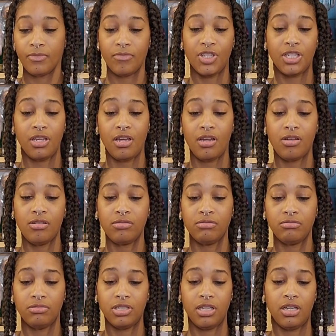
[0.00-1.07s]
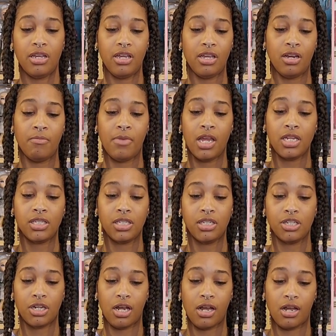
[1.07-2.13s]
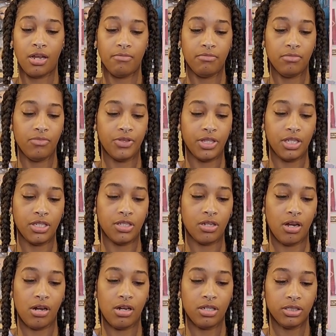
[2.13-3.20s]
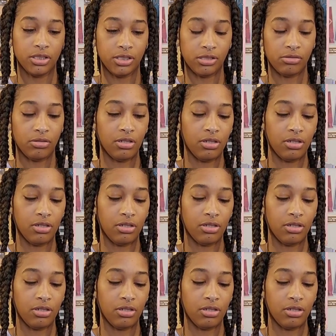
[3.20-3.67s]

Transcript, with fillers: Mattel did an amazing job with these dolls.